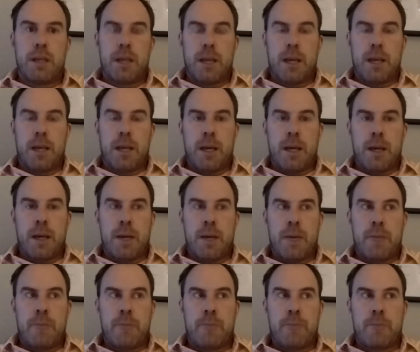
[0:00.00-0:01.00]

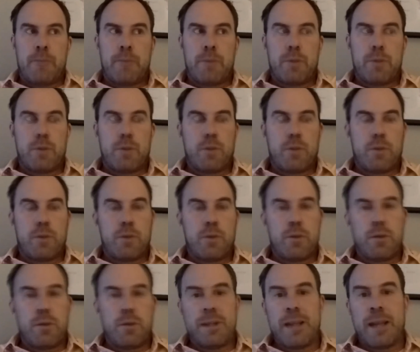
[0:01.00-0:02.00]
Um, so
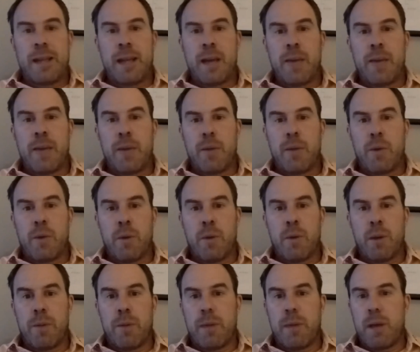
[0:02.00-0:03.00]
do a dynamic
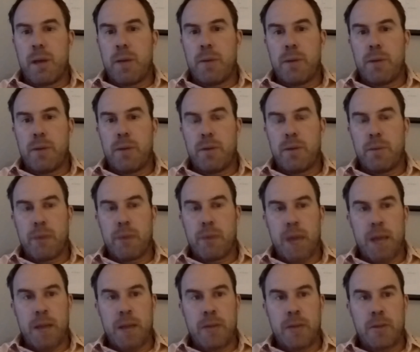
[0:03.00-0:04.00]
warm up. That'll be with
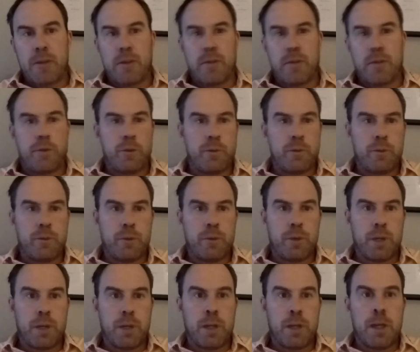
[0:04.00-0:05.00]
bands or a foam
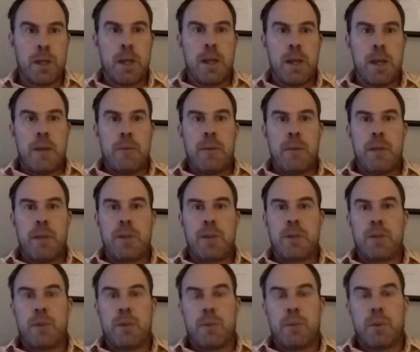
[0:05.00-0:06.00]
roller. Make
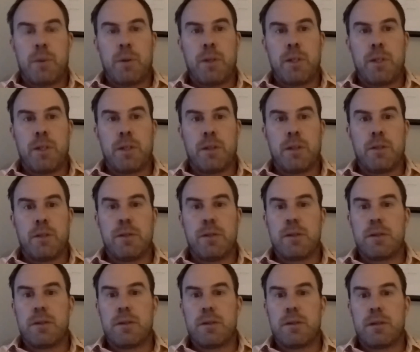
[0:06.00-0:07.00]
sure my body's
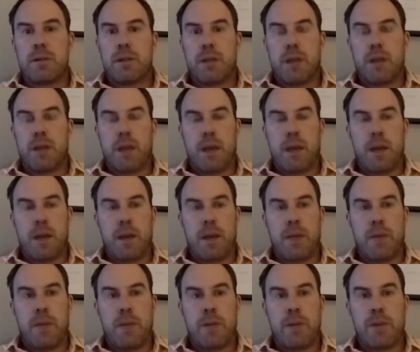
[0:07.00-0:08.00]
loose. Uh,
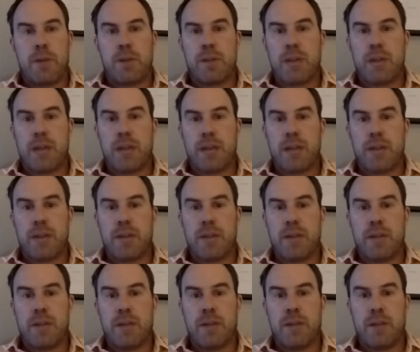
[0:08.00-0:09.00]
make sure it's
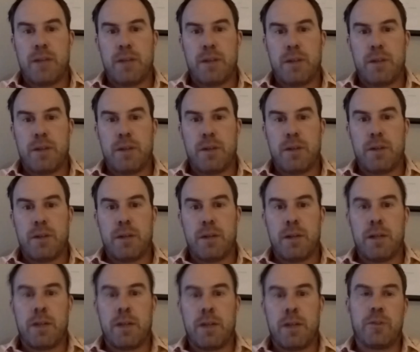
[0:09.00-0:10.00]
activated and ready to go. And
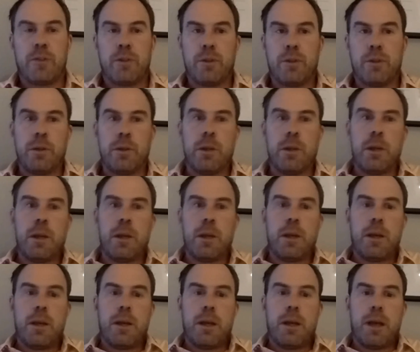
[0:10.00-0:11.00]
then I'll do
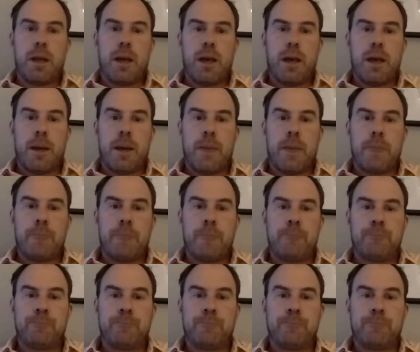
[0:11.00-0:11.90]
um,